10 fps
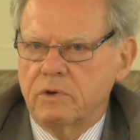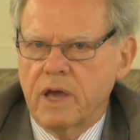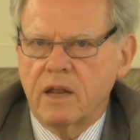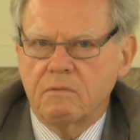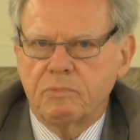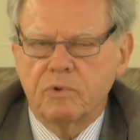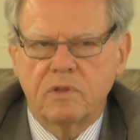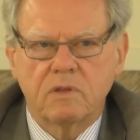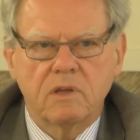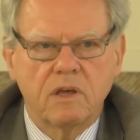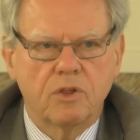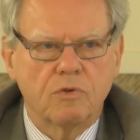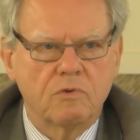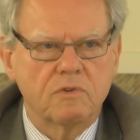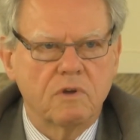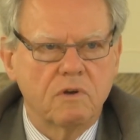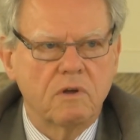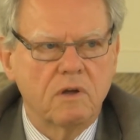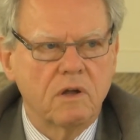can put issues on,